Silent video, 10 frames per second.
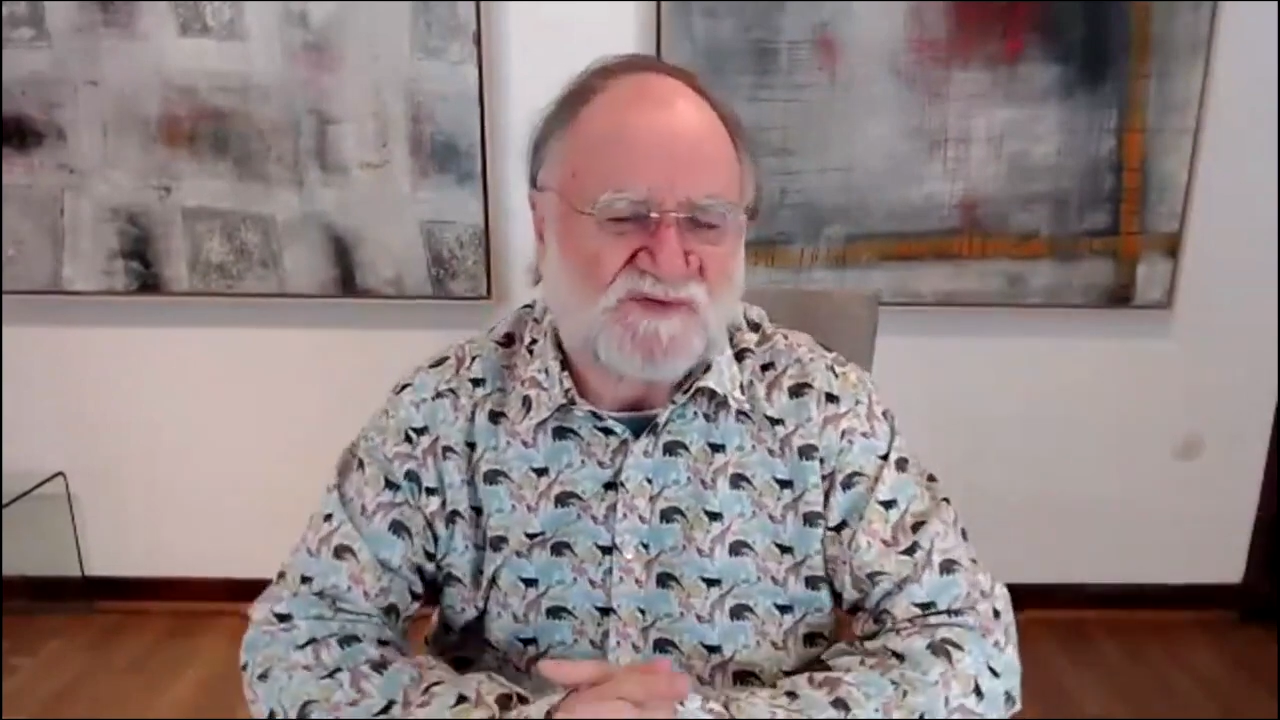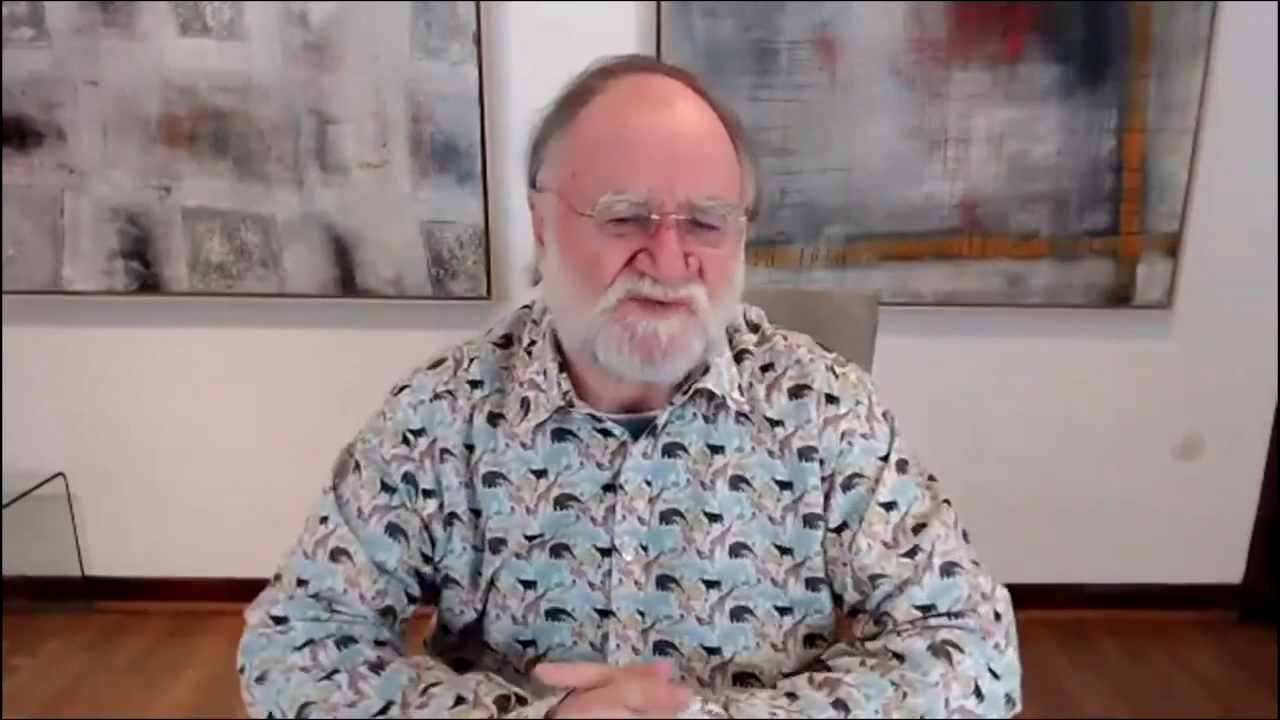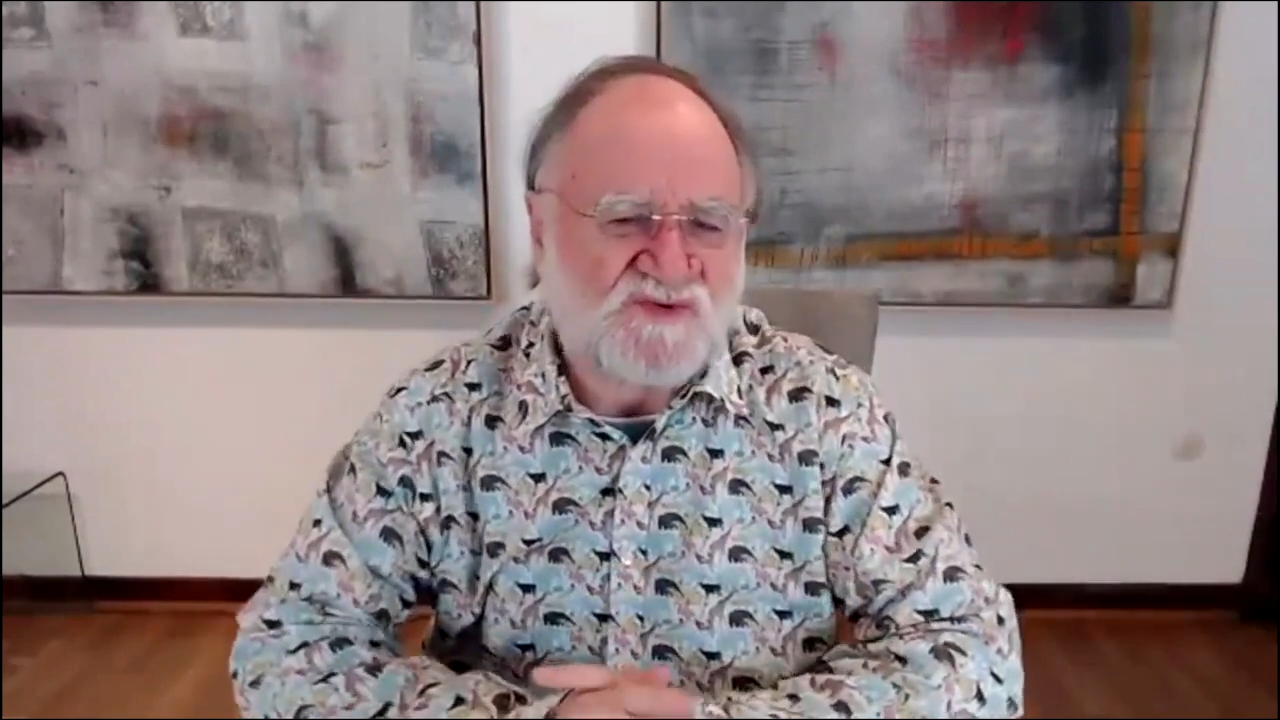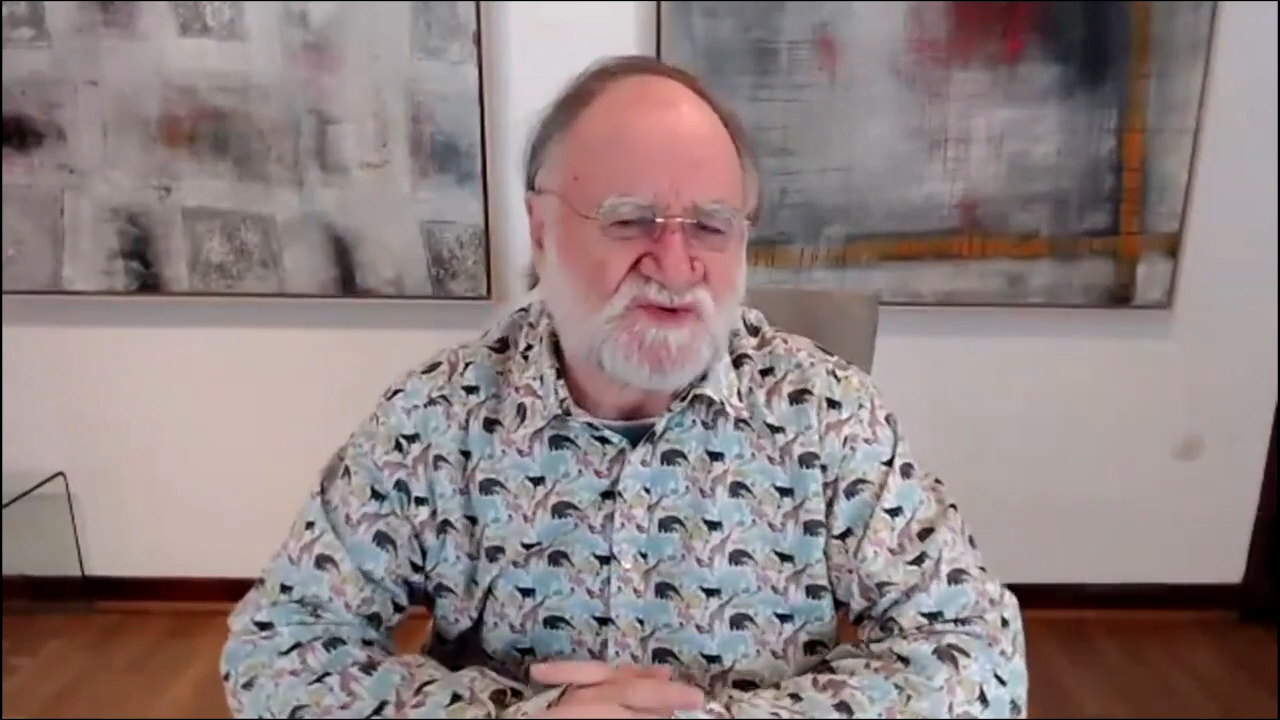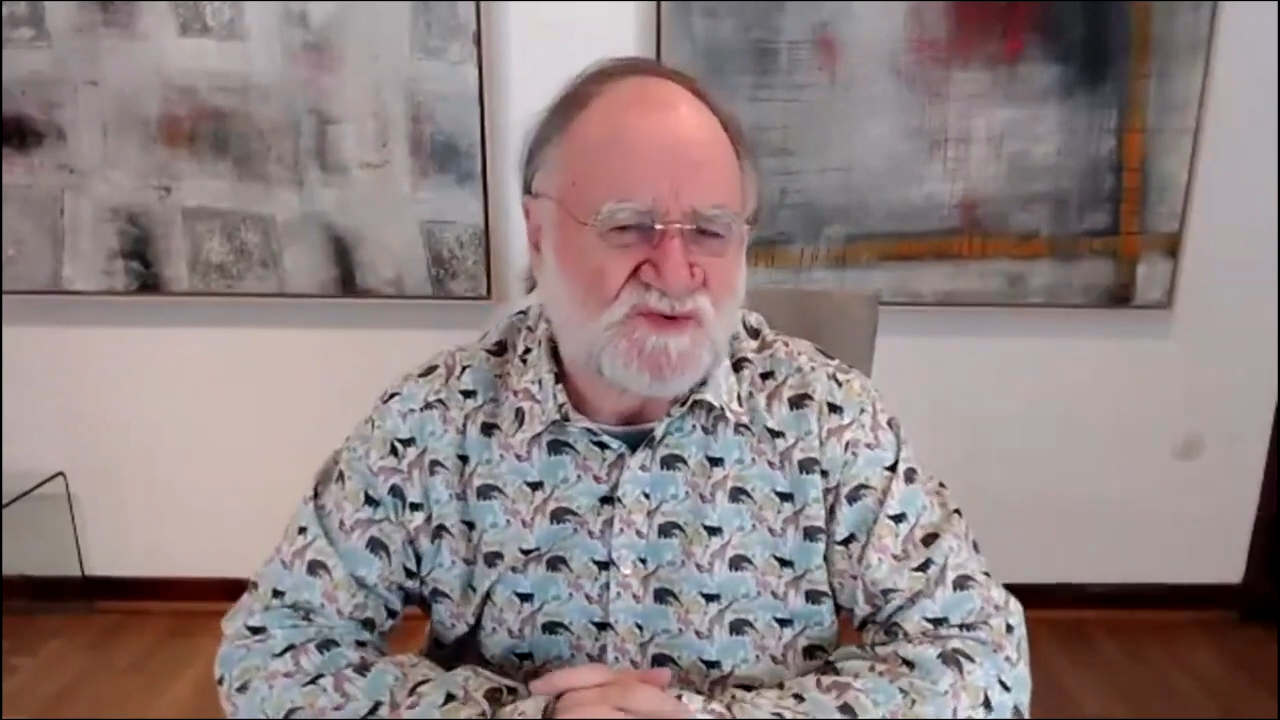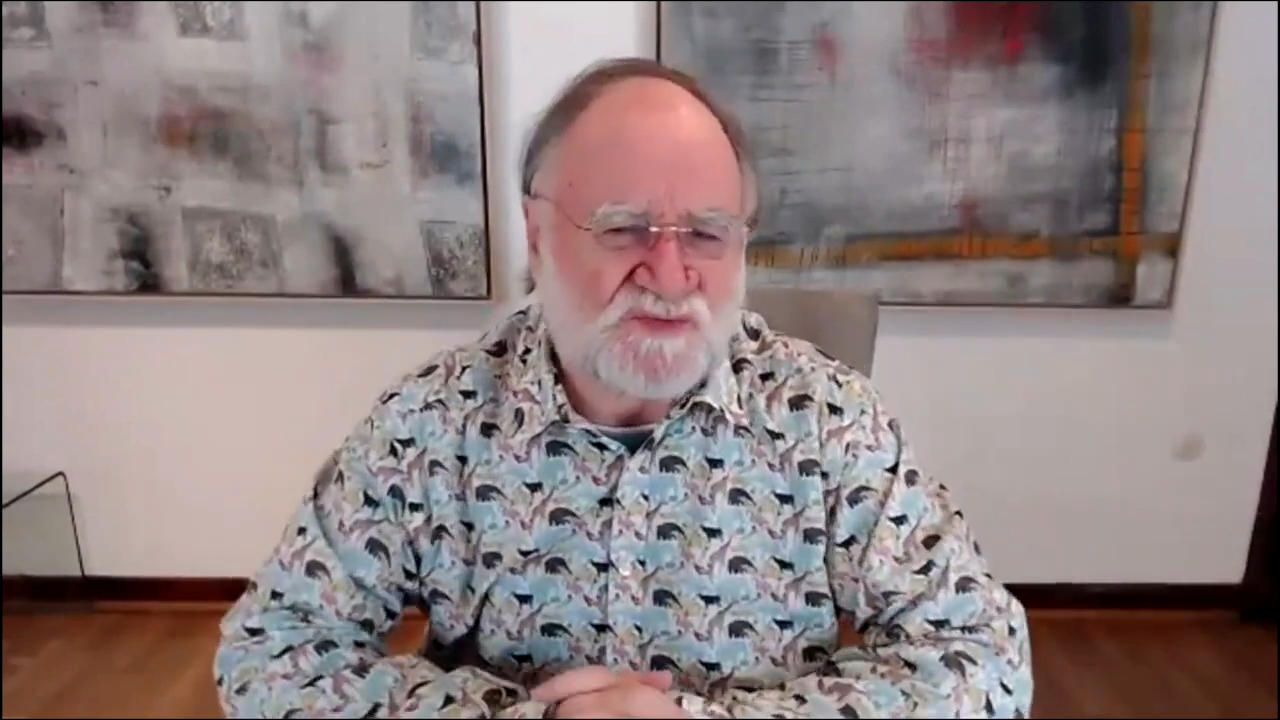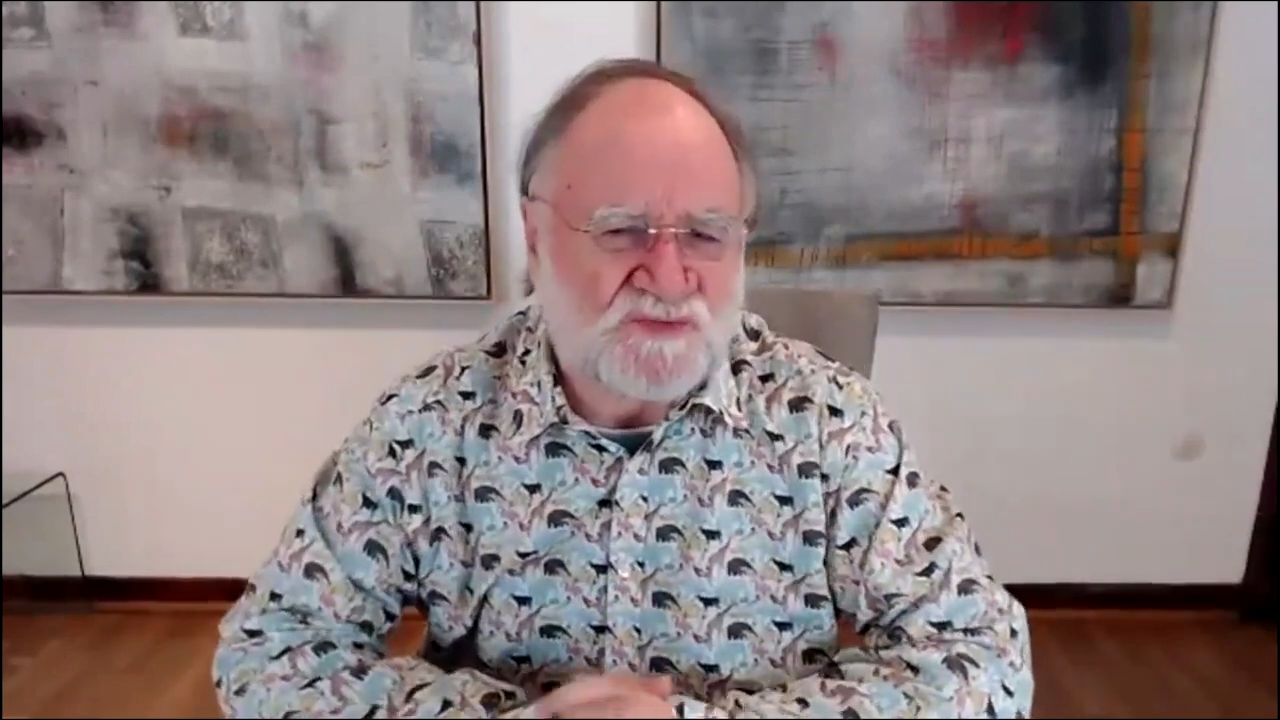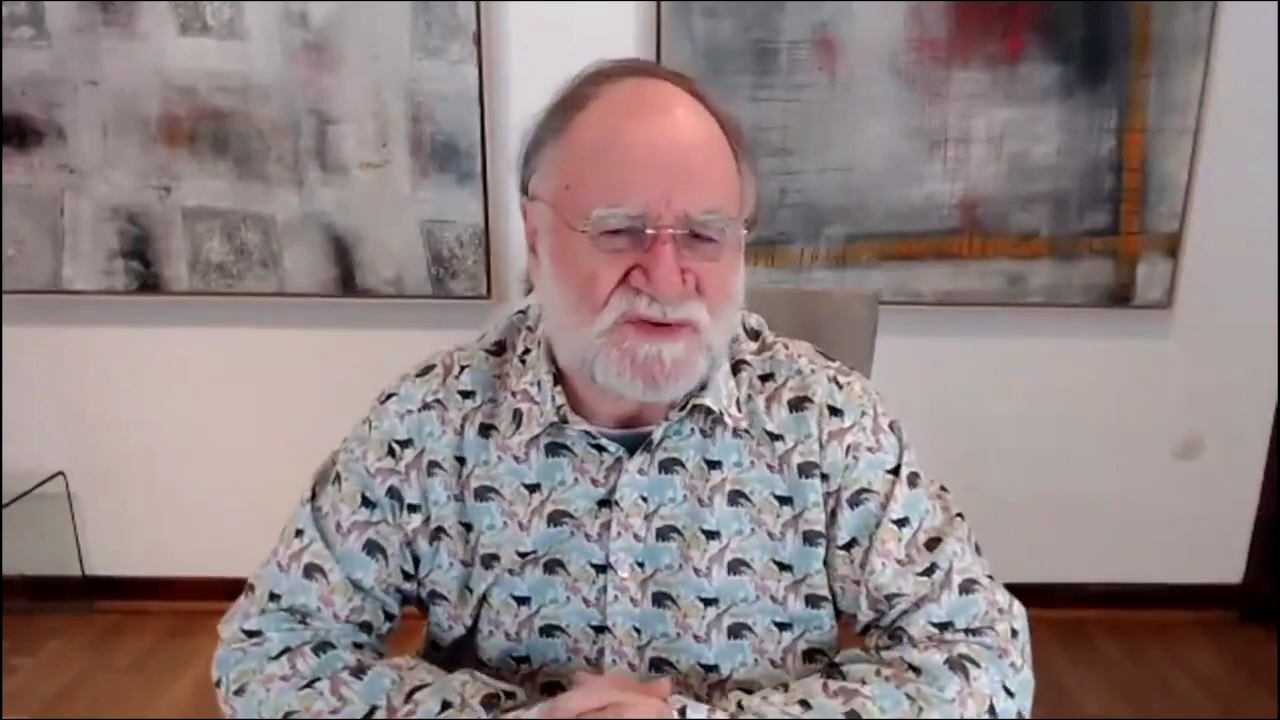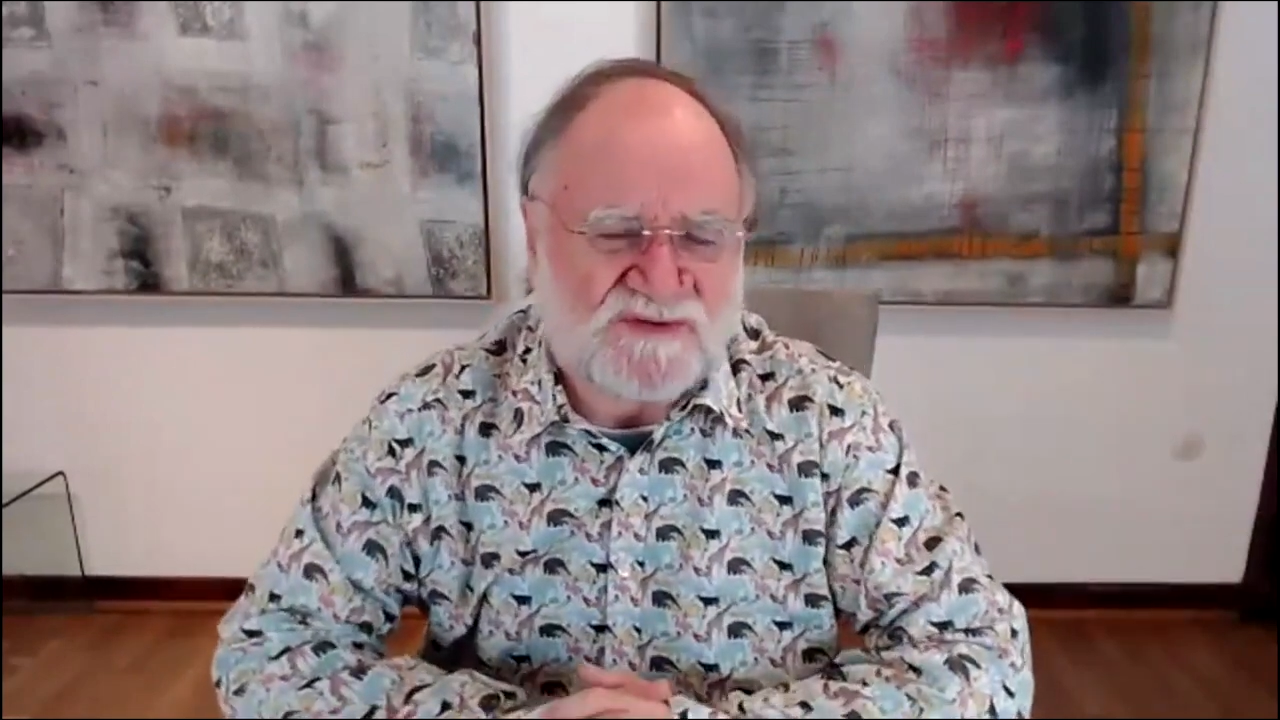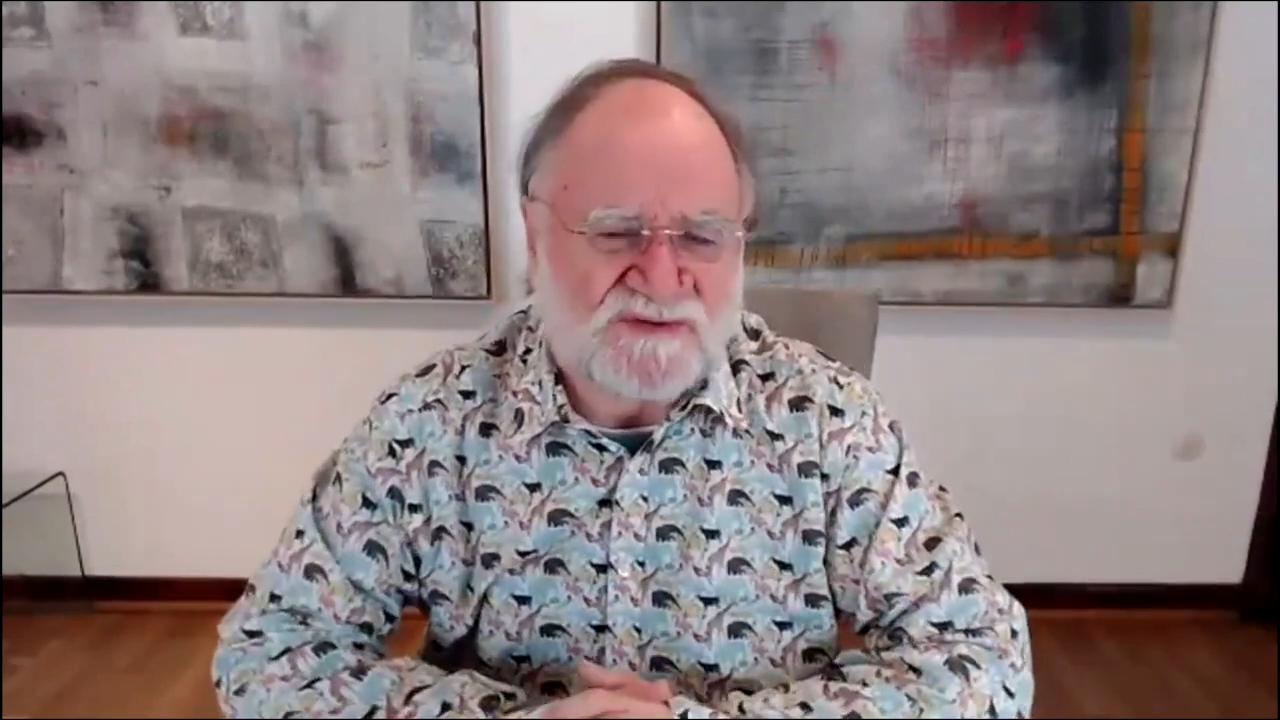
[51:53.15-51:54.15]
room
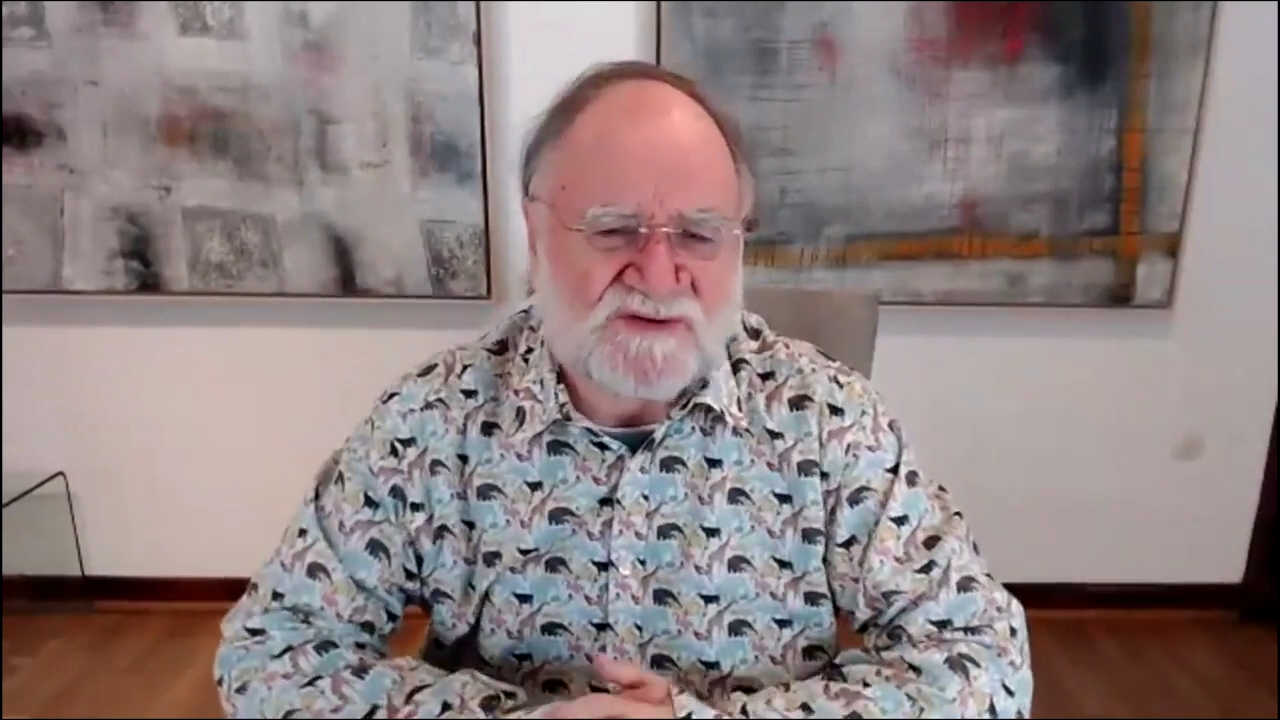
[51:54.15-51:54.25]
with a